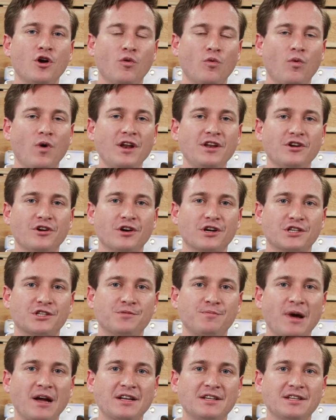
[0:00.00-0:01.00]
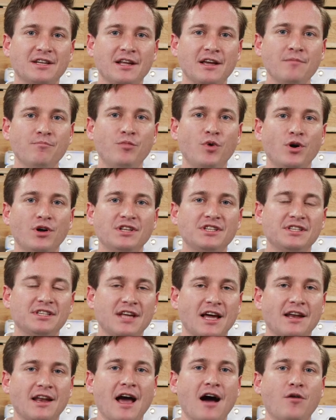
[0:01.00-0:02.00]
what your expected inputs
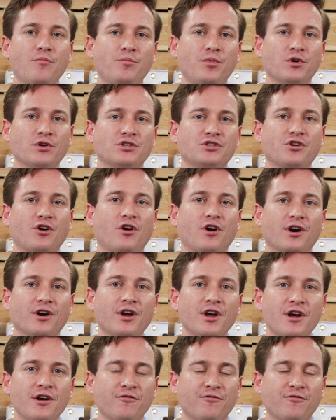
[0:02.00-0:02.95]
and outputs are